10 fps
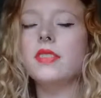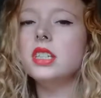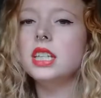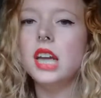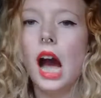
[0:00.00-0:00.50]
the
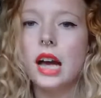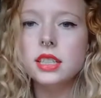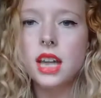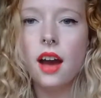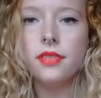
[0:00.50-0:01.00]
tea has
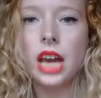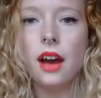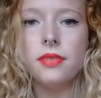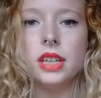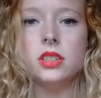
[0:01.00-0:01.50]
to have
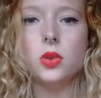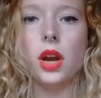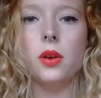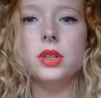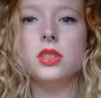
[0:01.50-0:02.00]
caffeine, so I
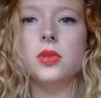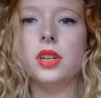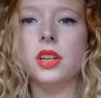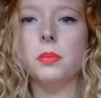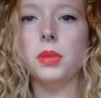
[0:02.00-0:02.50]
always do
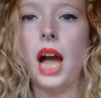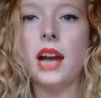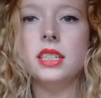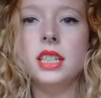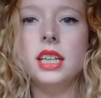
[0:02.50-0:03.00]
either
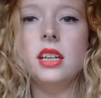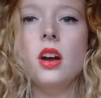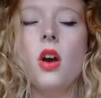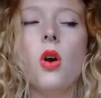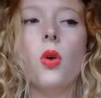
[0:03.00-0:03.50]
black tea
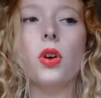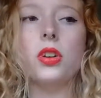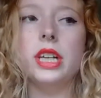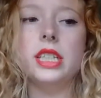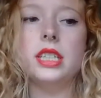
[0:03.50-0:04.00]
or
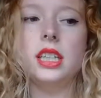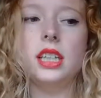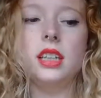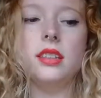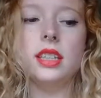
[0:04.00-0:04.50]
green
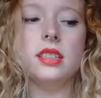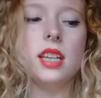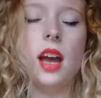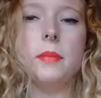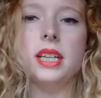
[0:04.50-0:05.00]
tea. This
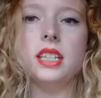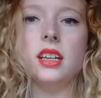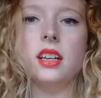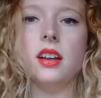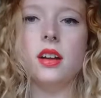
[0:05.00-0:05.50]
time I
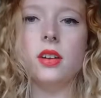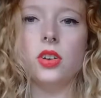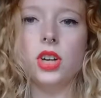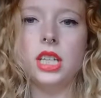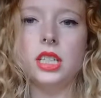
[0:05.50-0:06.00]
did
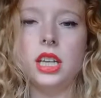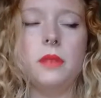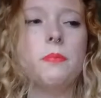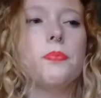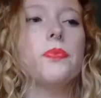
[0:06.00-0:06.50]
green tea.
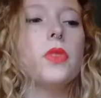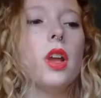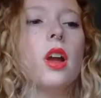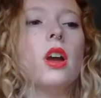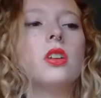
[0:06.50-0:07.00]

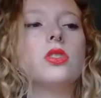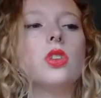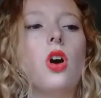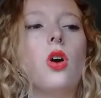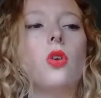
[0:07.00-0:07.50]

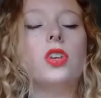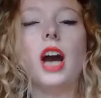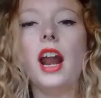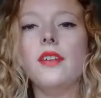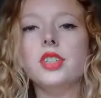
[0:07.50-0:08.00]
So you
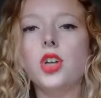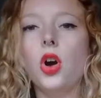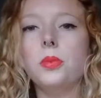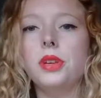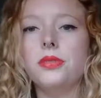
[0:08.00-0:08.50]
gotta have a
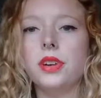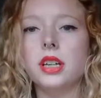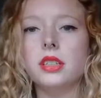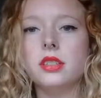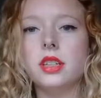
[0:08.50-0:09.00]
SCOBY
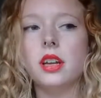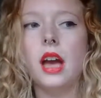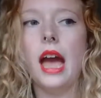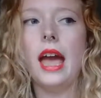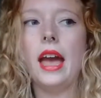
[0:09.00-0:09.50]
first.
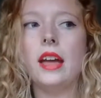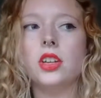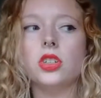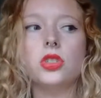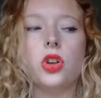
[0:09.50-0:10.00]
And
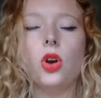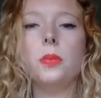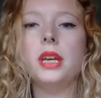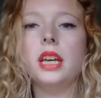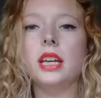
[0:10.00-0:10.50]
your
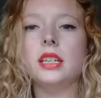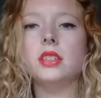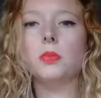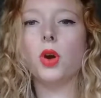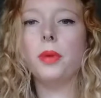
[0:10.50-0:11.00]
SCOBY is
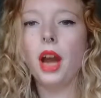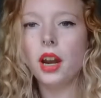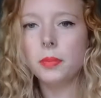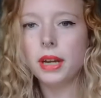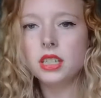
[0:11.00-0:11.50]
a
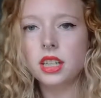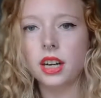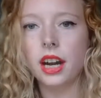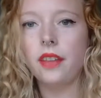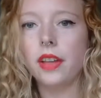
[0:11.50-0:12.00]
probiotic
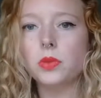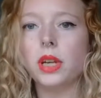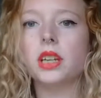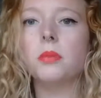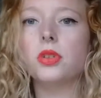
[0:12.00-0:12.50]
bacteria. That's why
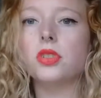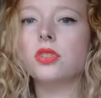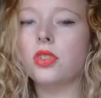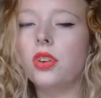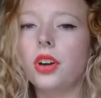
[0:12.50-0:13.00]
kombucha is
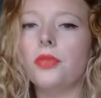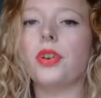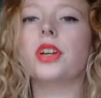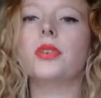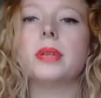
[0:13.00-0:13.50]
so good for
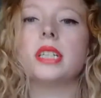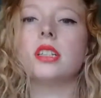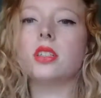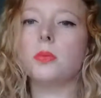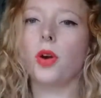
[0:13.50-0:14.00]
you, because
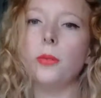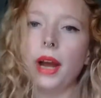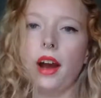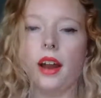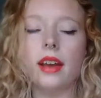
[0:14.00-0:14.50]
it's a
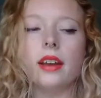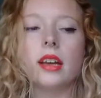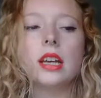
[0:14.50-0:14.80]
probiotic.